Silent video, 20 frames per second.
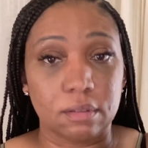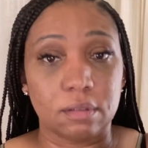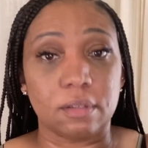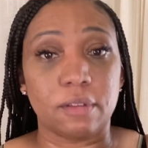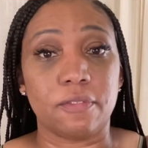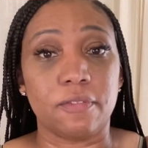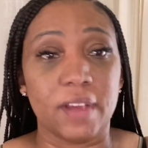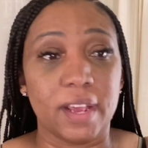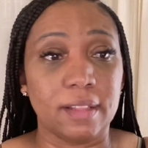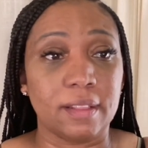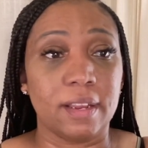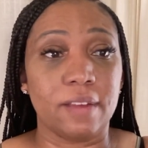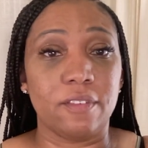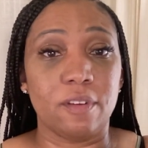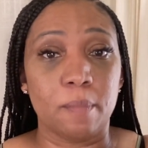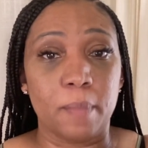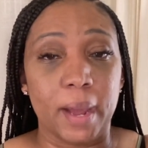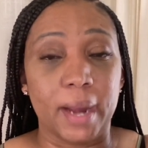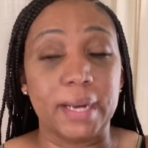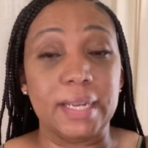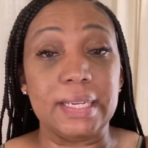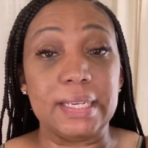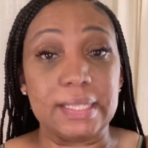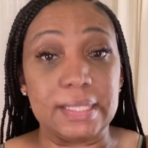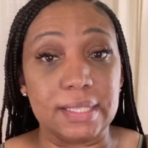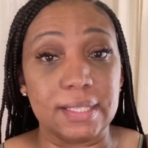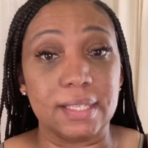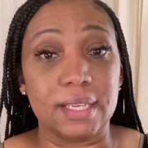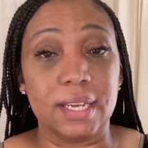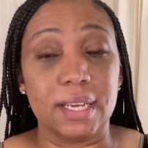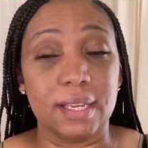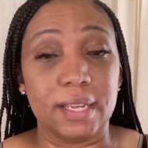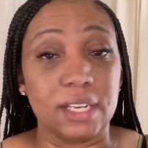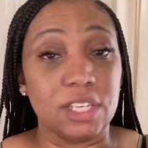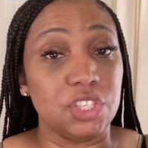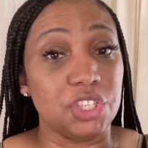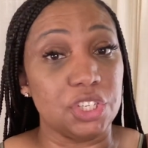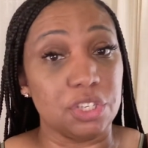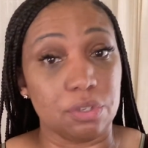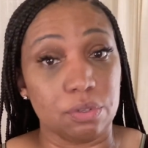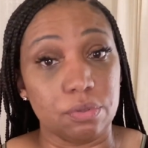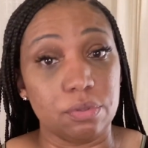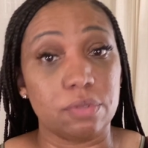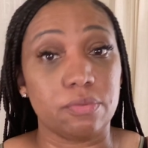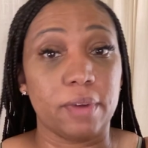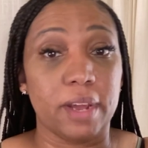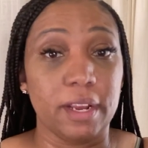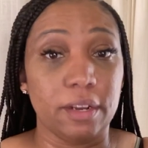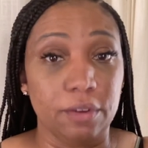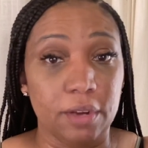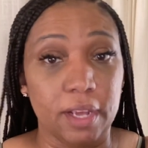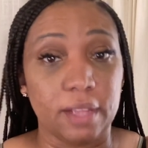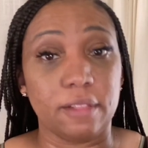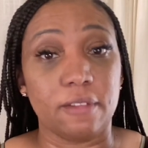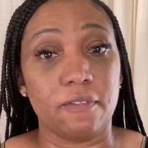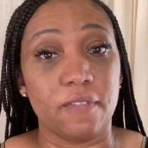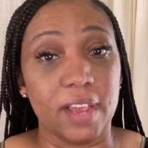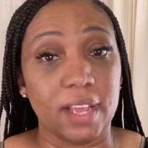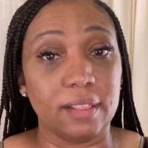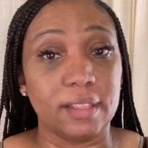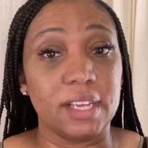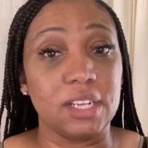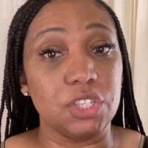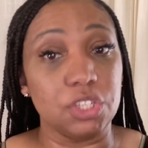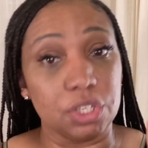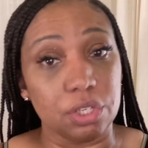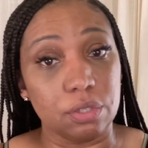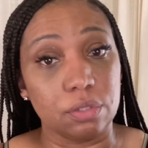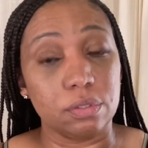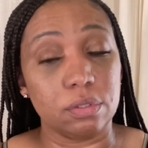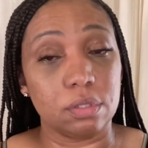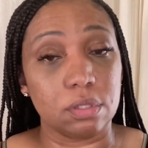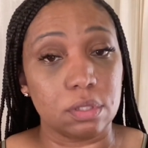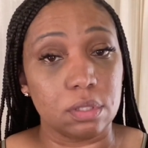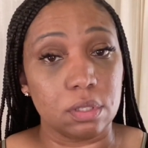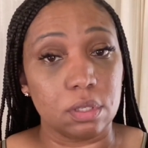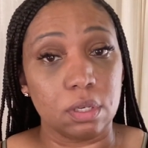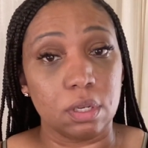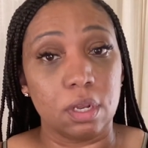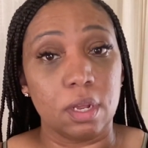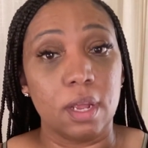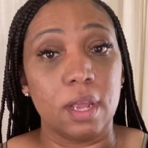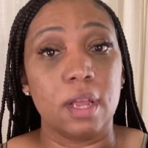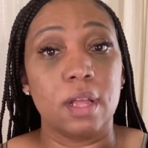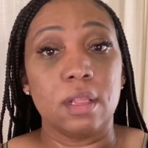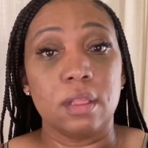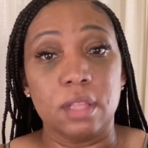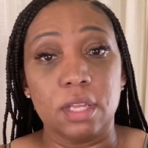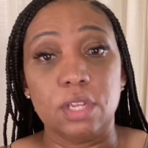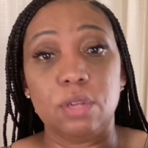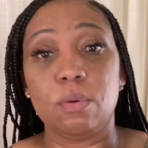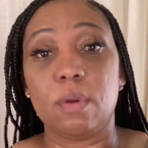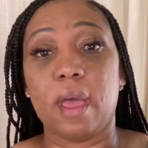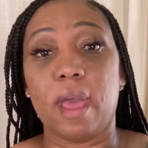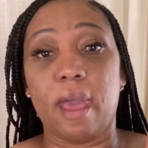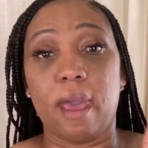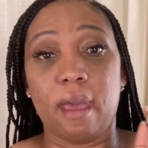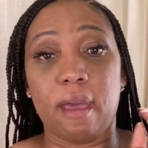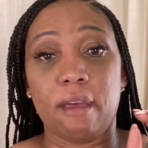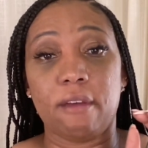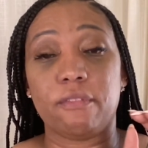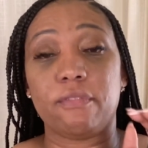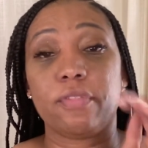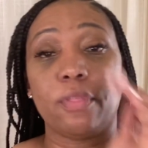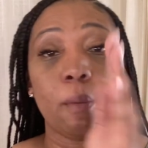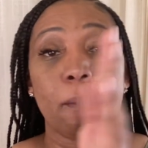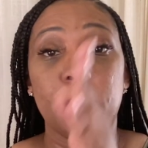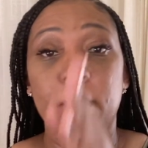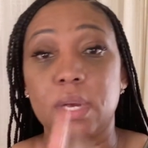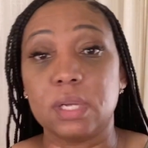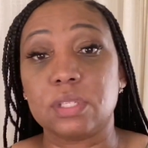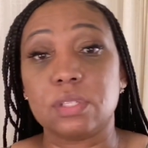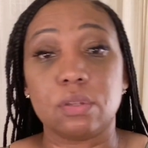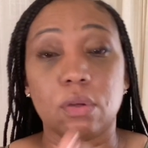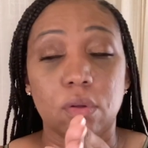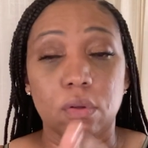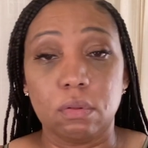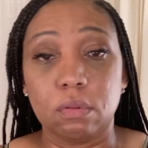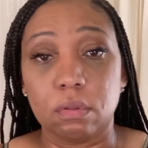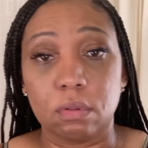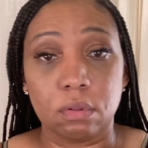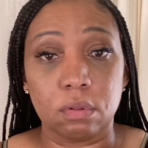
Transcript: the fat that everybody can see that jiggles, right? You got the fat that jiggles. Then you have the muscle.